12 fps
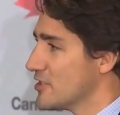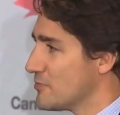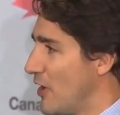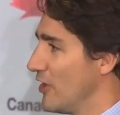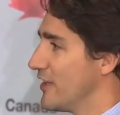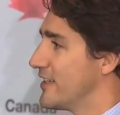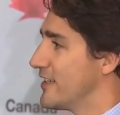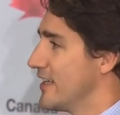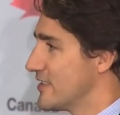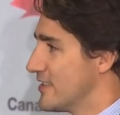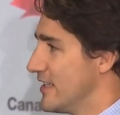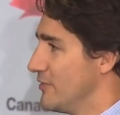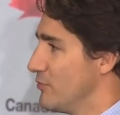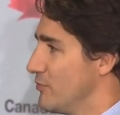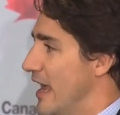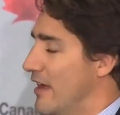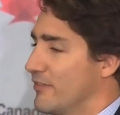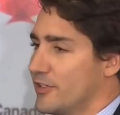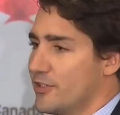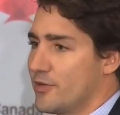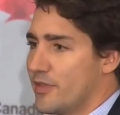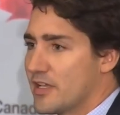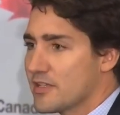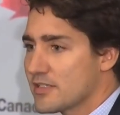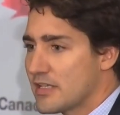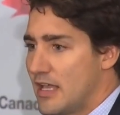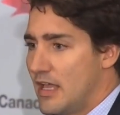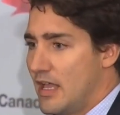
is politics and we have to do this.